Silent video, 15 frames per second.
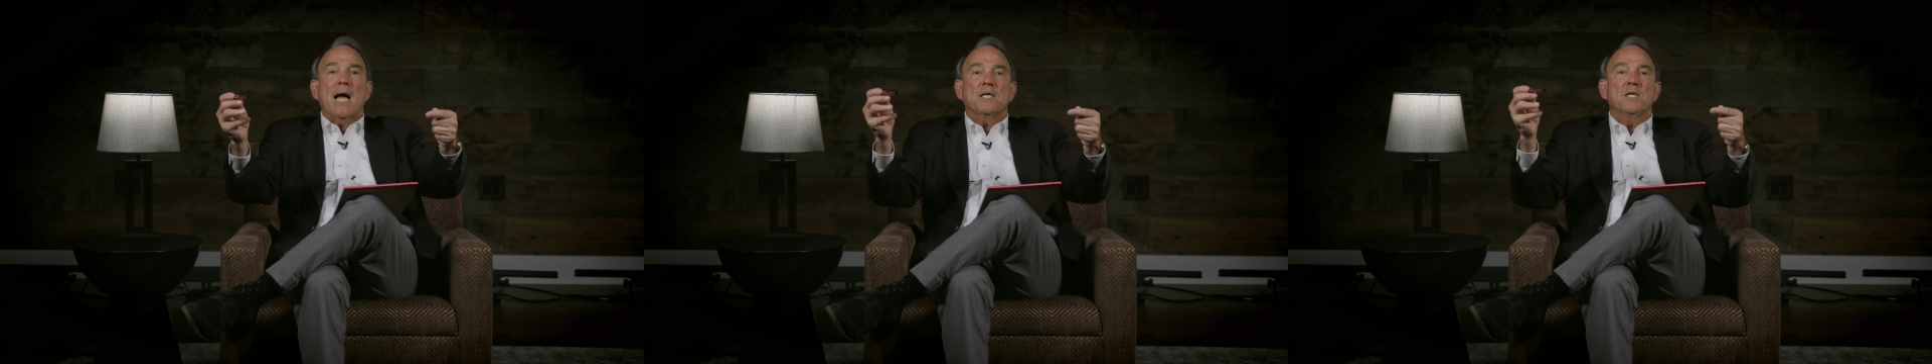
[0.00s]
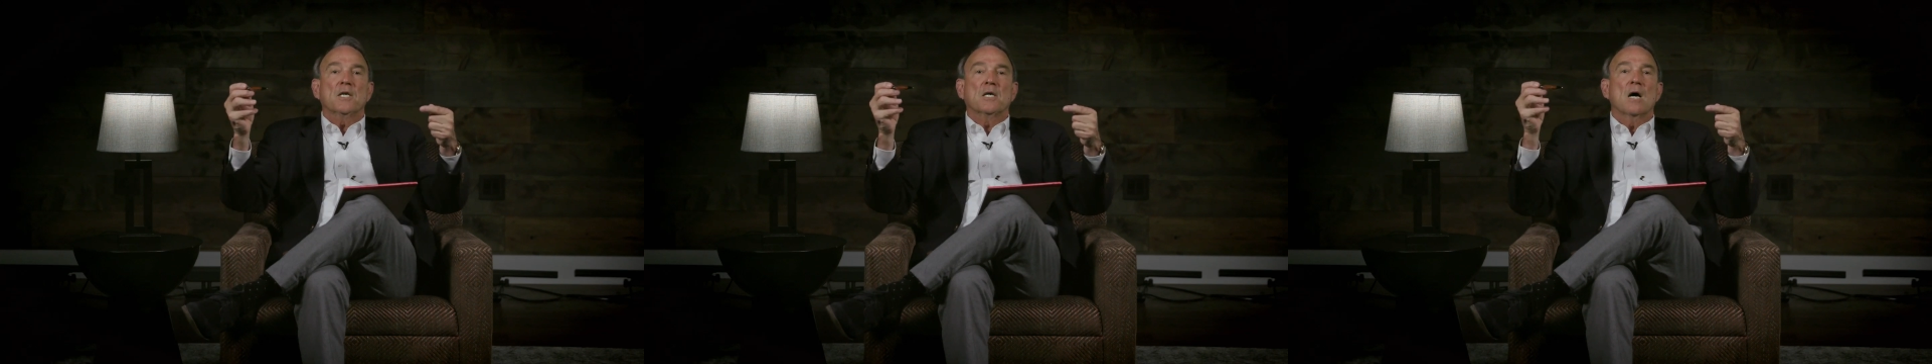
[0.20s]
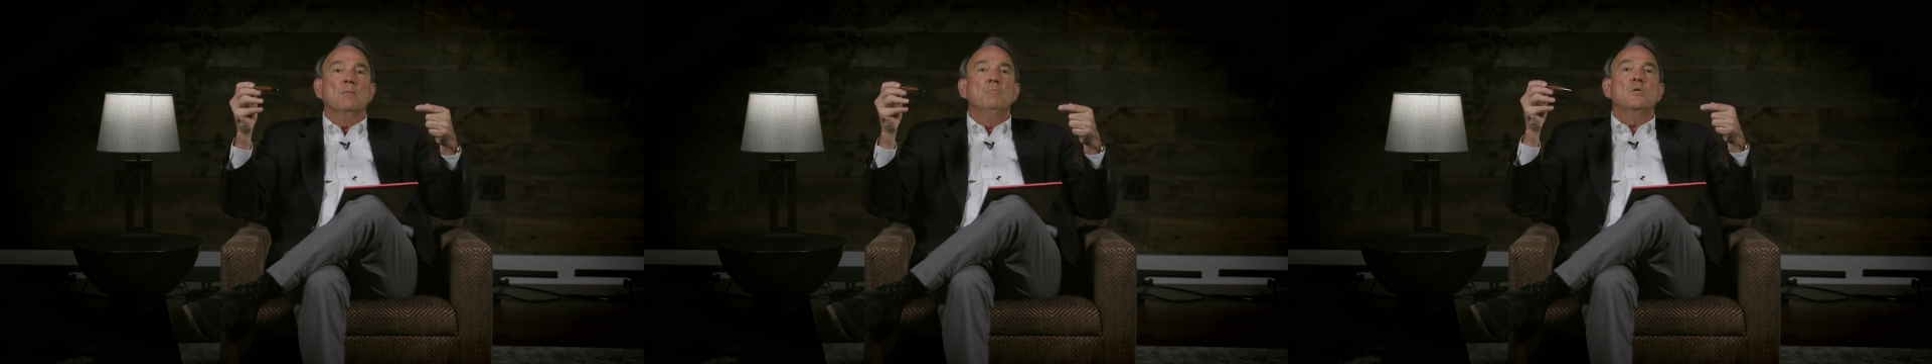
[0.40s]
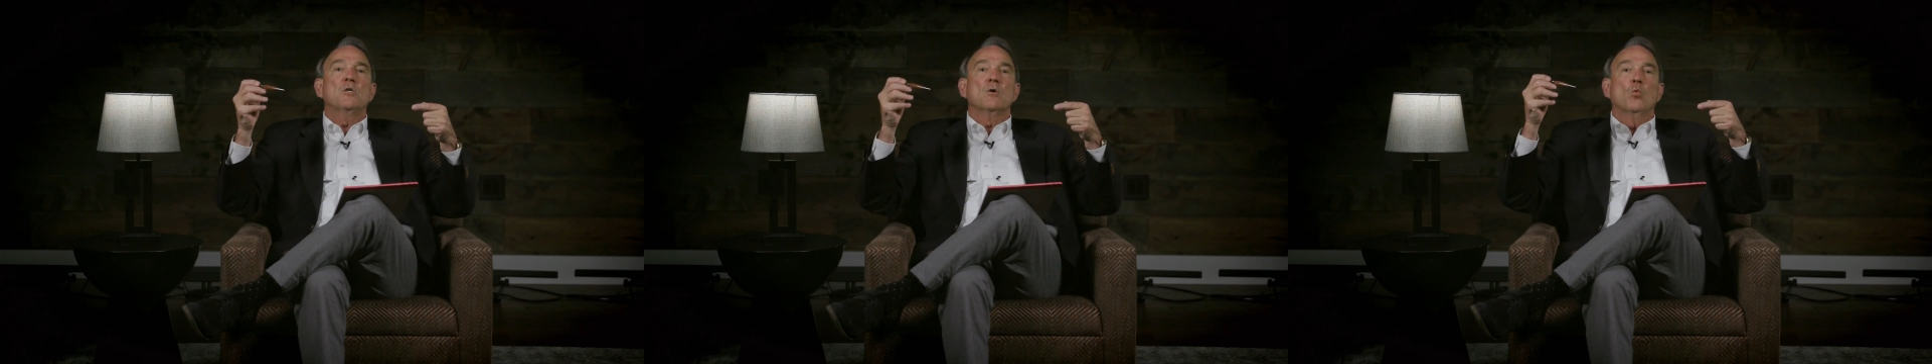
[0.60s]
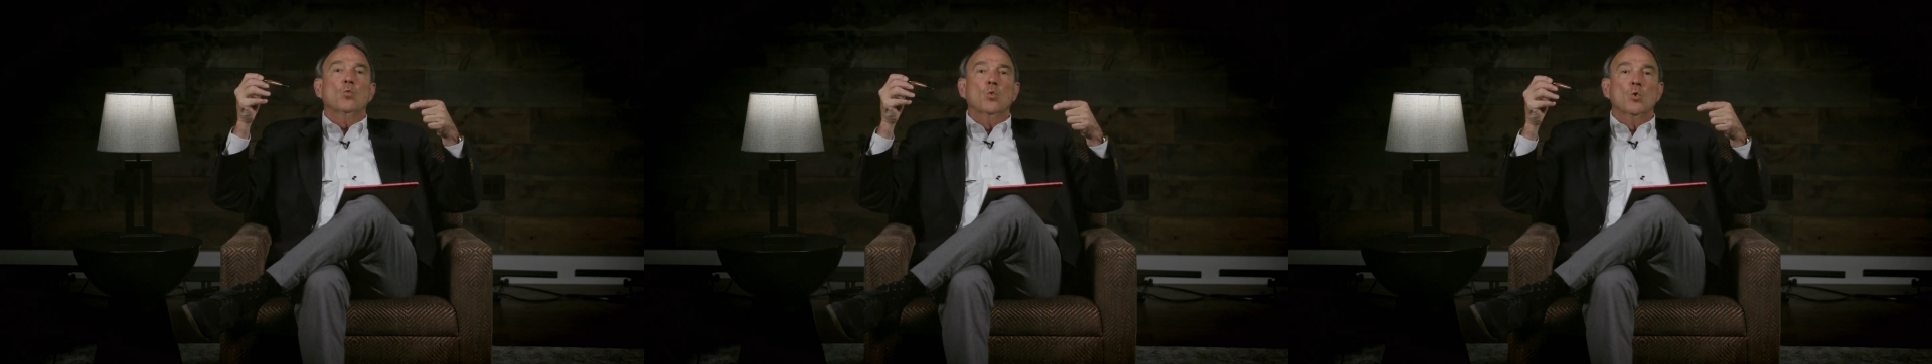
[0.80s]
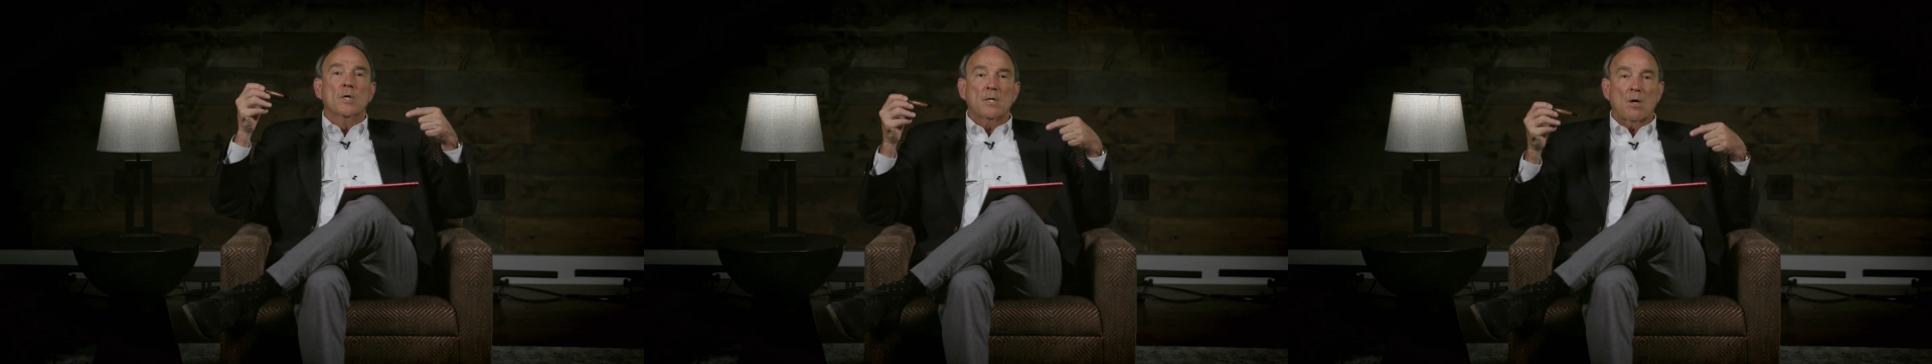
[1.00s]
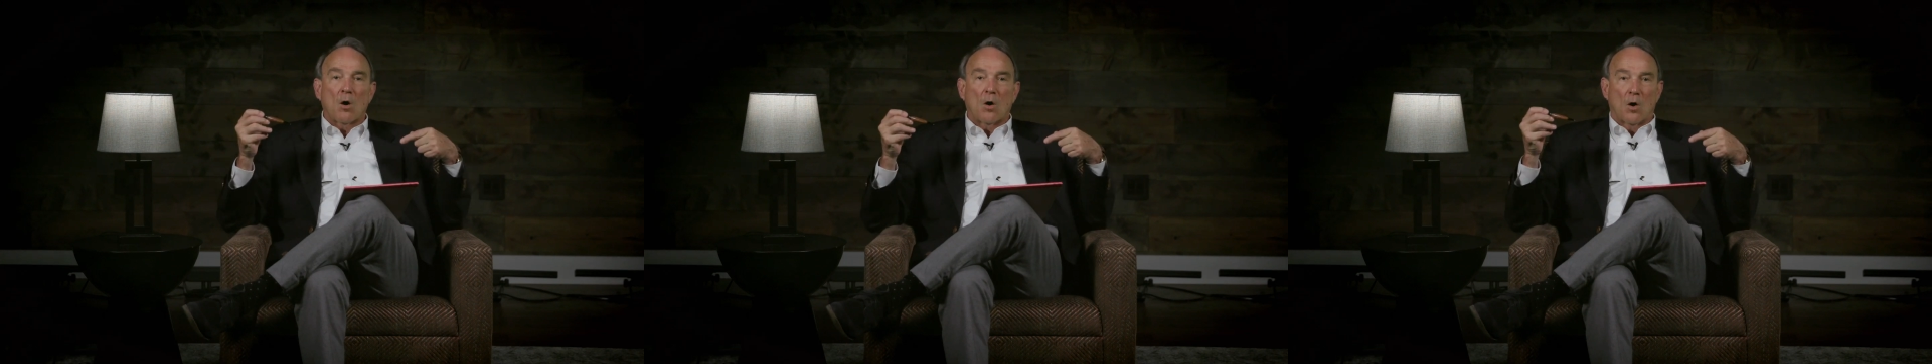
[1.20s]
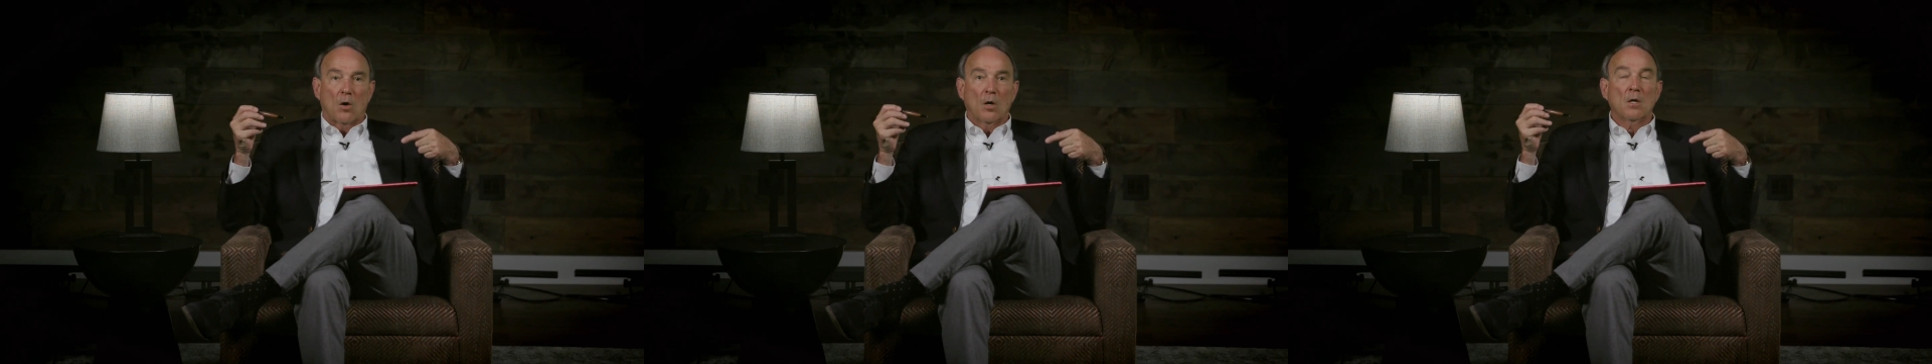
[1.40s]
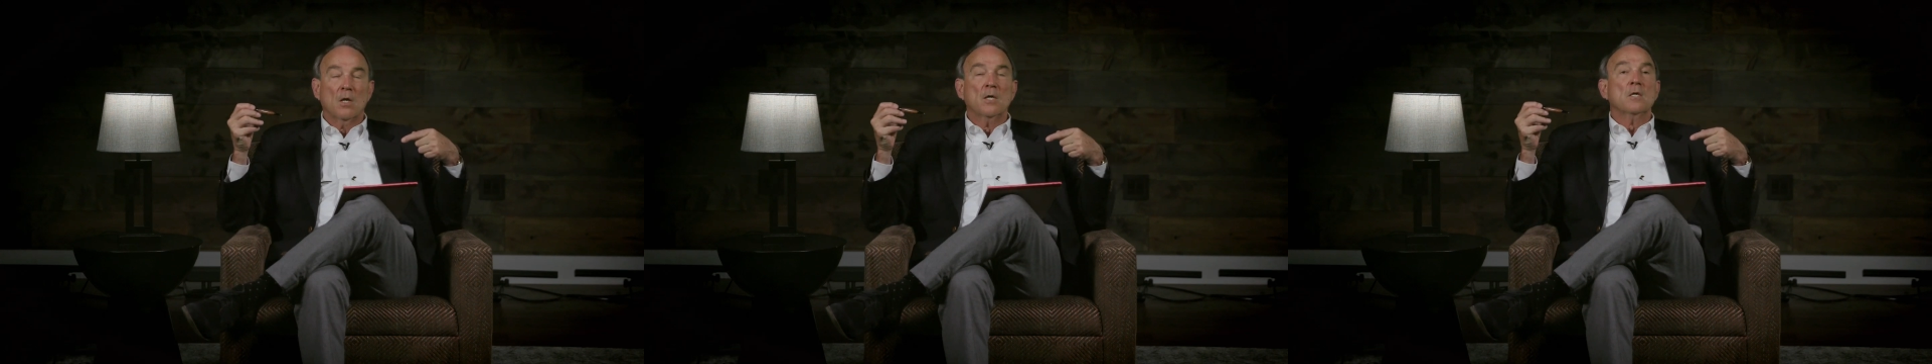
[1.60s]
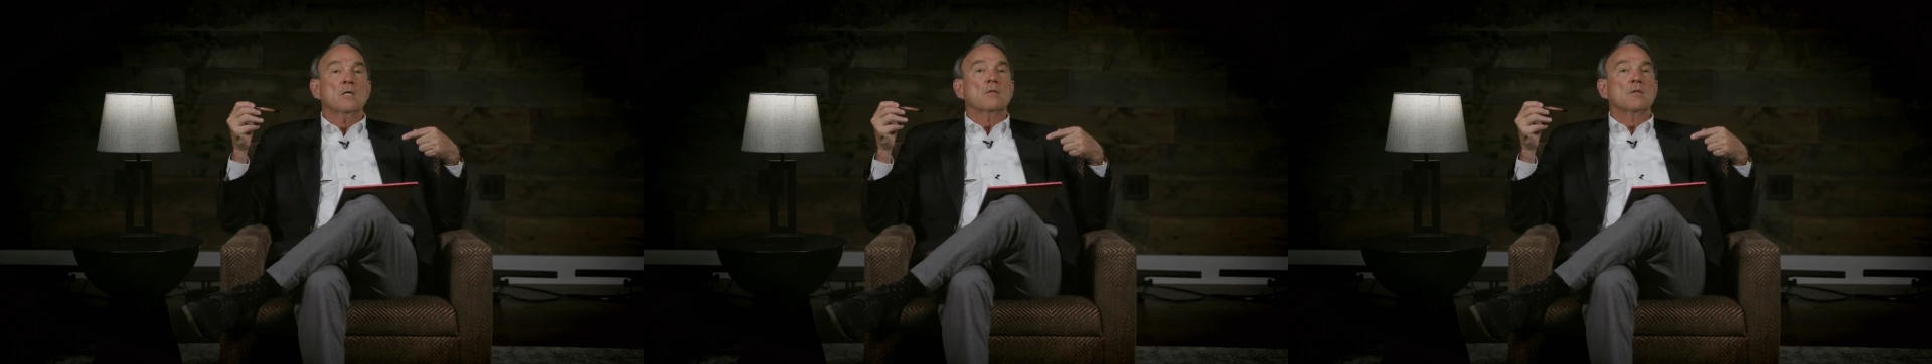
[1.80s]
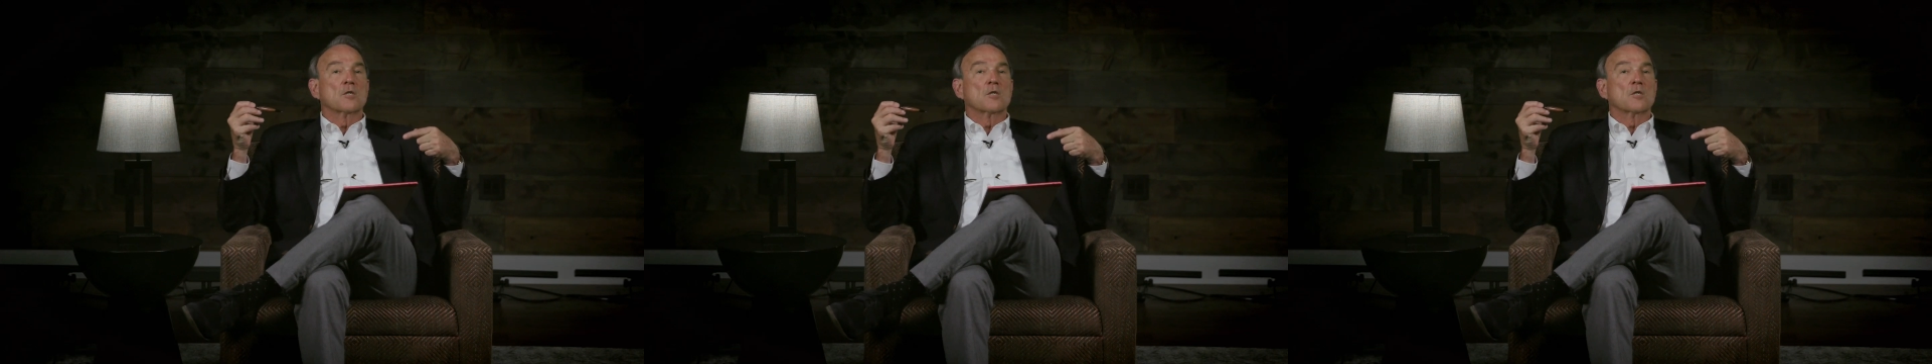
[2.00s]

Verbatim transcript: like to come to Wood Hall,